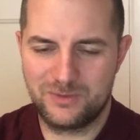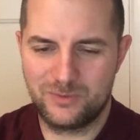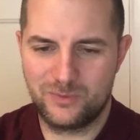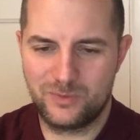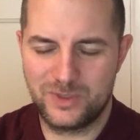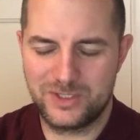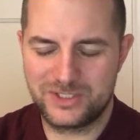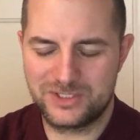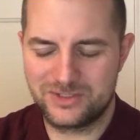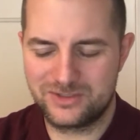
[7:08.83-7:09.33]

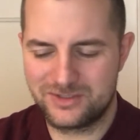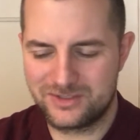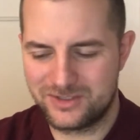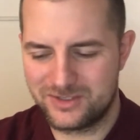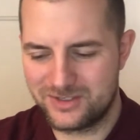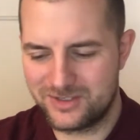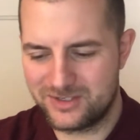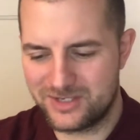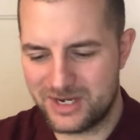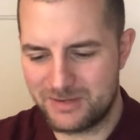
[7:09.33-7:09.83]
which
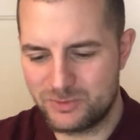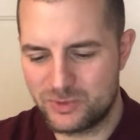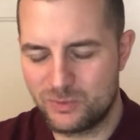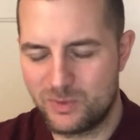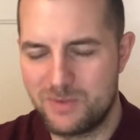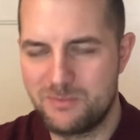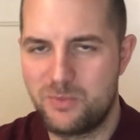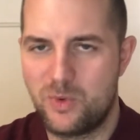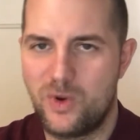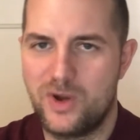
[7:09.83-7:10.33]
came
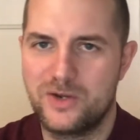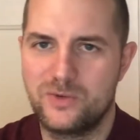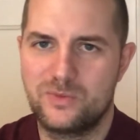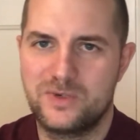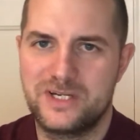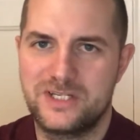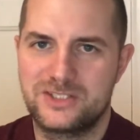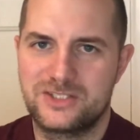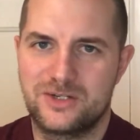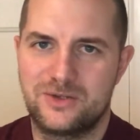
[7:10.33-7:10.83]
to one
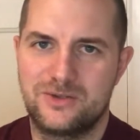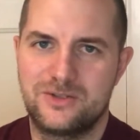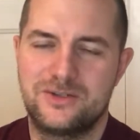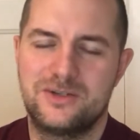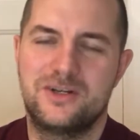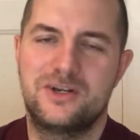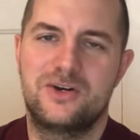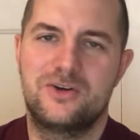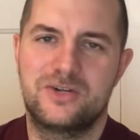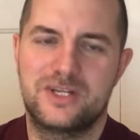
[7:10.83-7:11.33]
point where I told
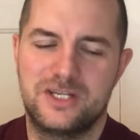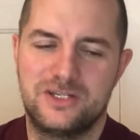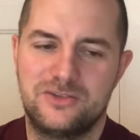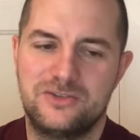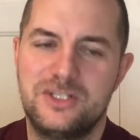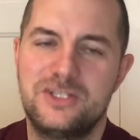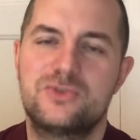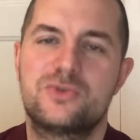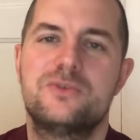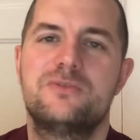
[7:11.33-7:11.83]
her, okay,
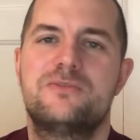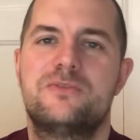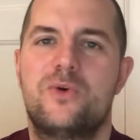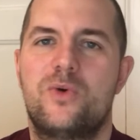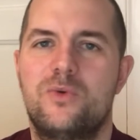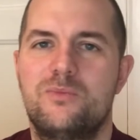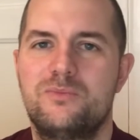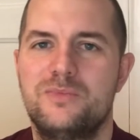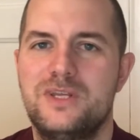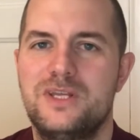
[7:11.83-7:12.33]
you need to
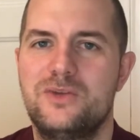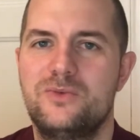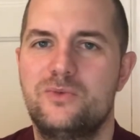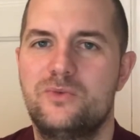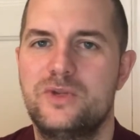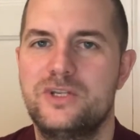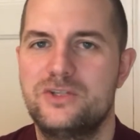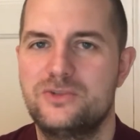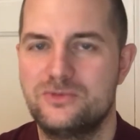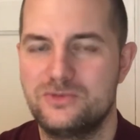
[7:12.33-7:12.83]
inform me
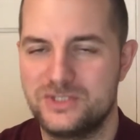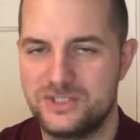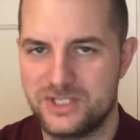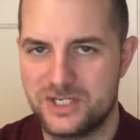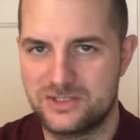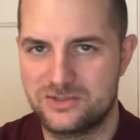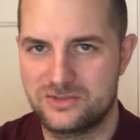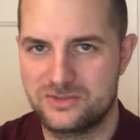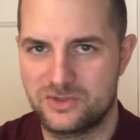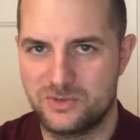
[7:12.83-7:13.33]
when you do
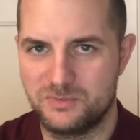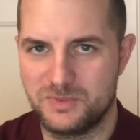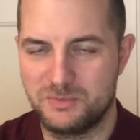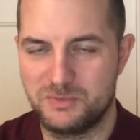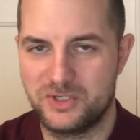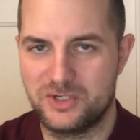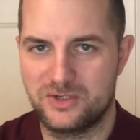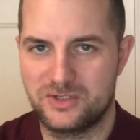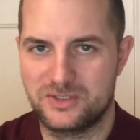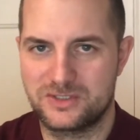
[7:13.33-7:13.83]
injections on
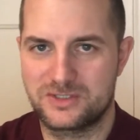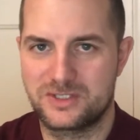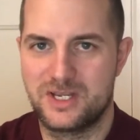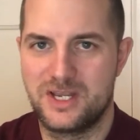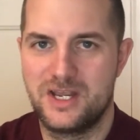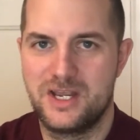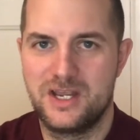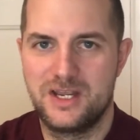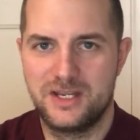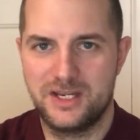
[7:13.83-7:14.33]
me, because
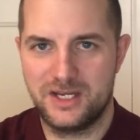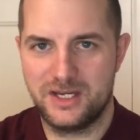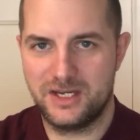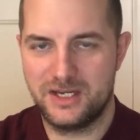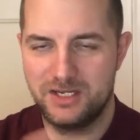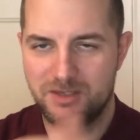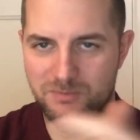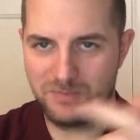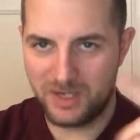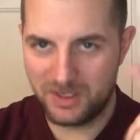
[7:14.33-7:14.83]

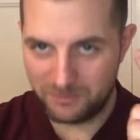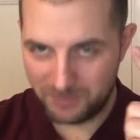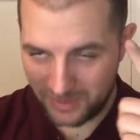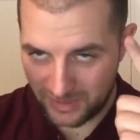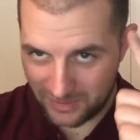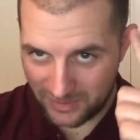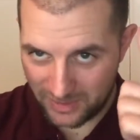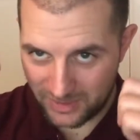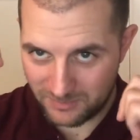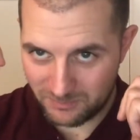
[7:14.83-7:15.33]
it might
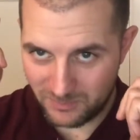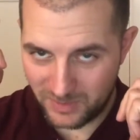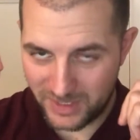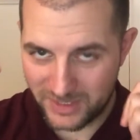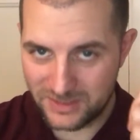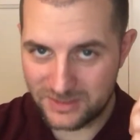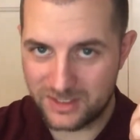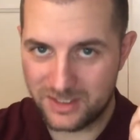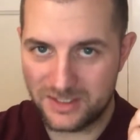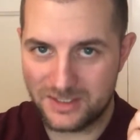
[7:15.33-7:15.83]
be that
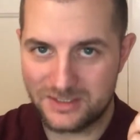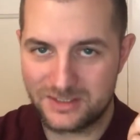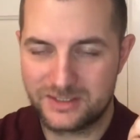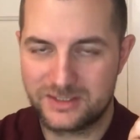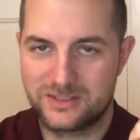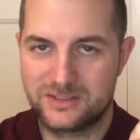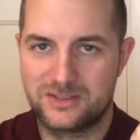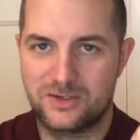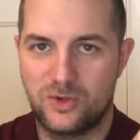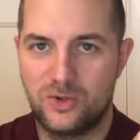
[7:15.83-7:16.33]
my entire
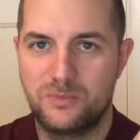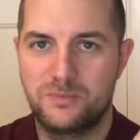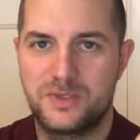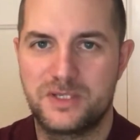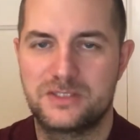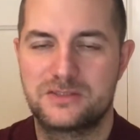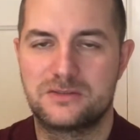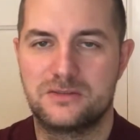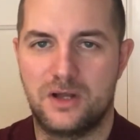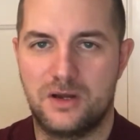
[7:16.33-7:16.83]

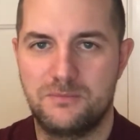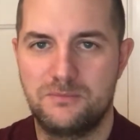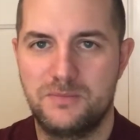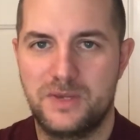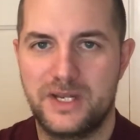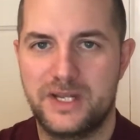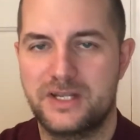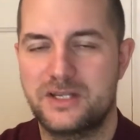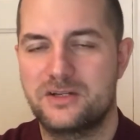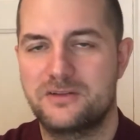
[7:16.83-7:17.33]
scalp is
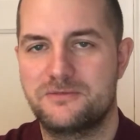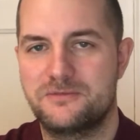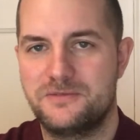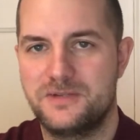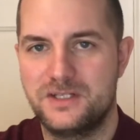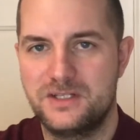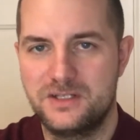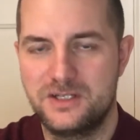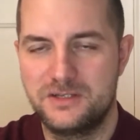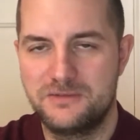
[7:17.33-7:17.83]
numb and I cannot
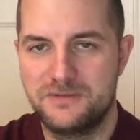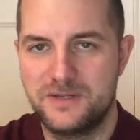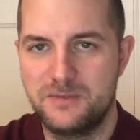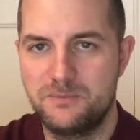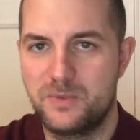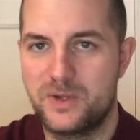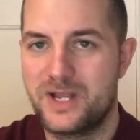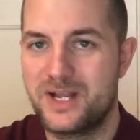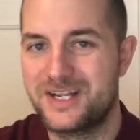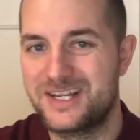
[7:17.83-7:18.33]
feel
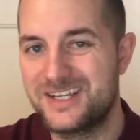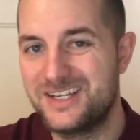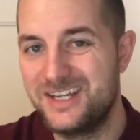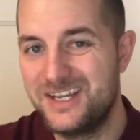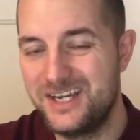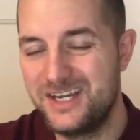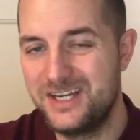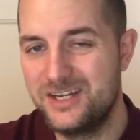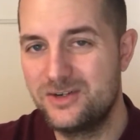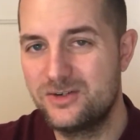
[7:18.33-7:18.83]
anything, but I can
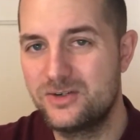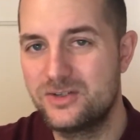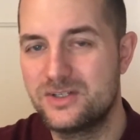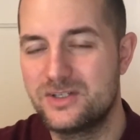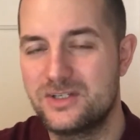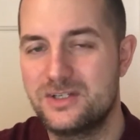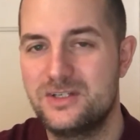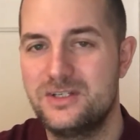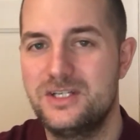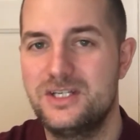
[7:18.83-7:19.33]
hear
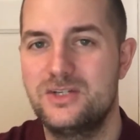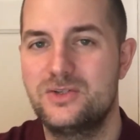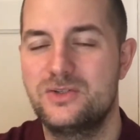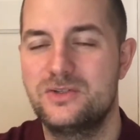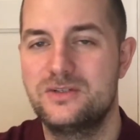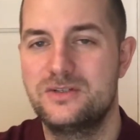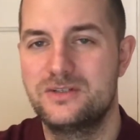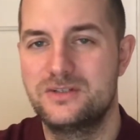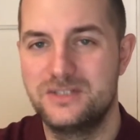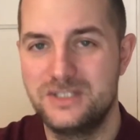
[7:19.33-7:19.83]
the
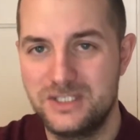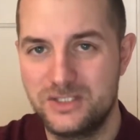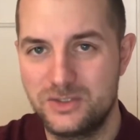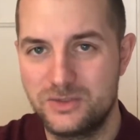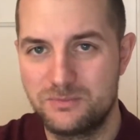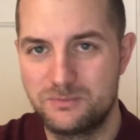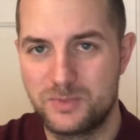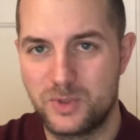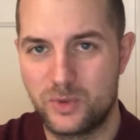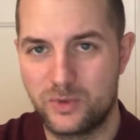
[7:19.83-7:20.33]

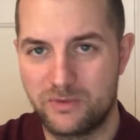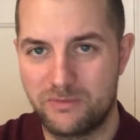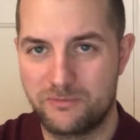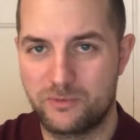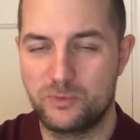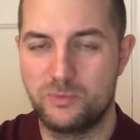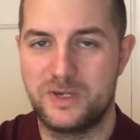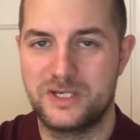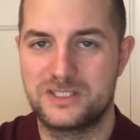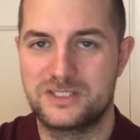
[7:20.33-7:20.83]
needle poking
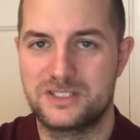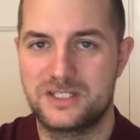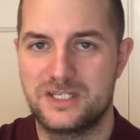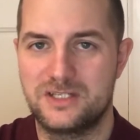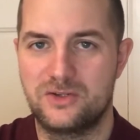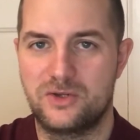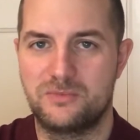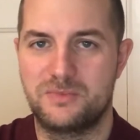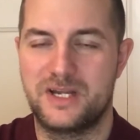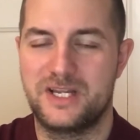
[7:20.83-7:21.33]
through my
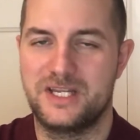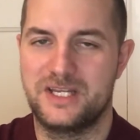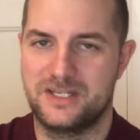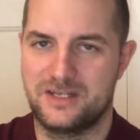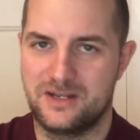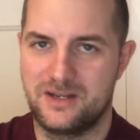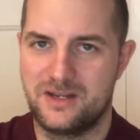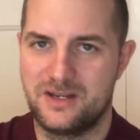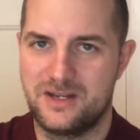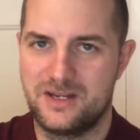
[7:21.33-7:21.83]
skin on my
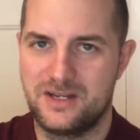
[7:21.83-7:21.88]
head.